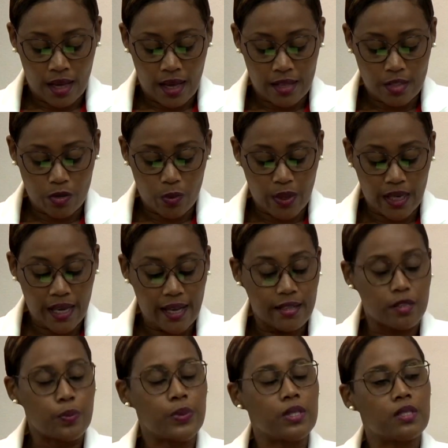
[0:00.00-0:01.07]
as well
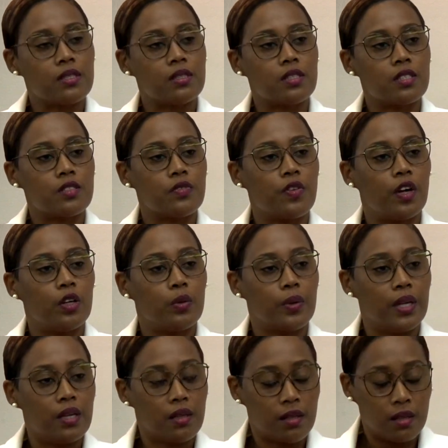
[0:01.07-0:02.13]
as persons
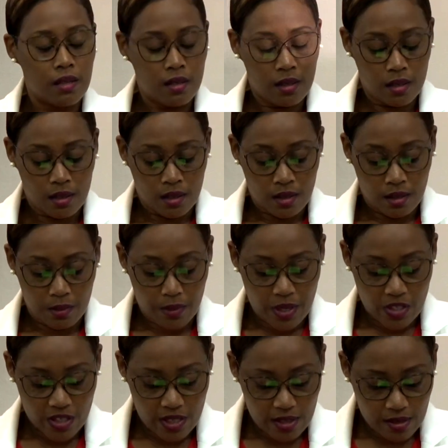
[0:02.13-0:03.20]
following the
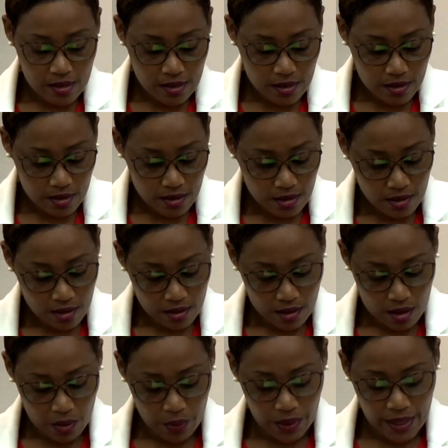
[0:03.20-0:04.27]
measures
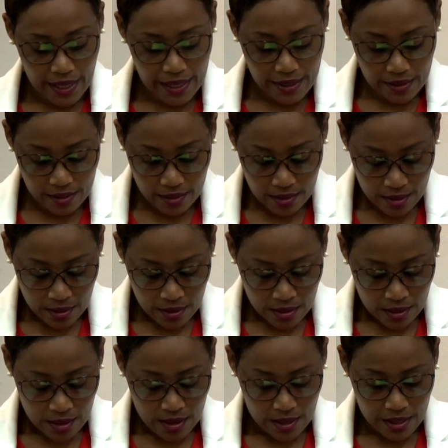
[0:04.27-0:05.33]
outlined
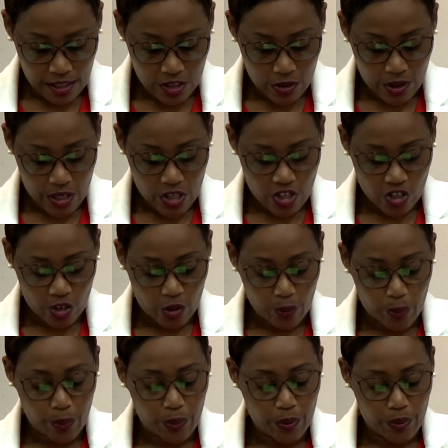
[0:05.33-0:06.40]
in the educational
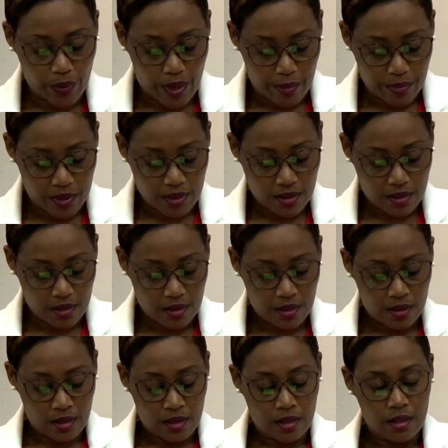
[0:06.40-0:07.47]
programs,
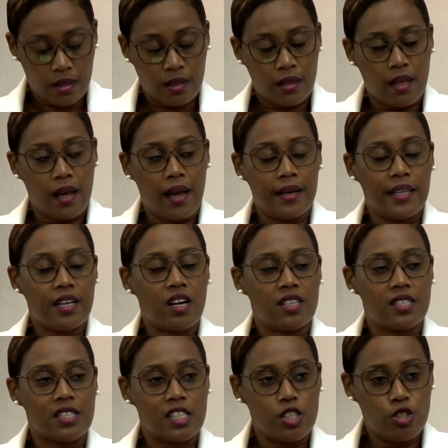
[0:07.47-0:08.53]
and they
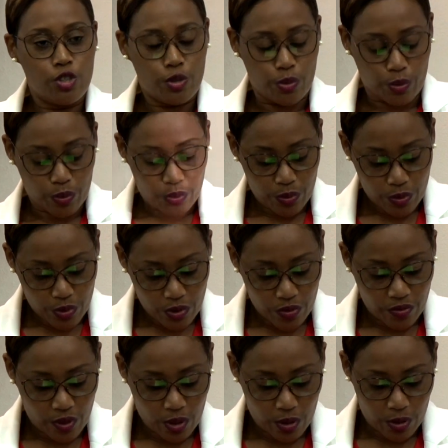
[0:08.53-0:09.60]
continue to
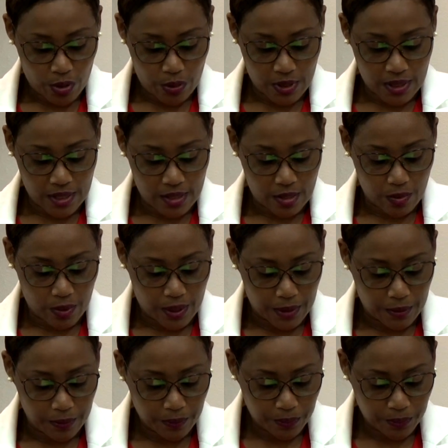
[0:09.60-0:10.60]
follow those as well.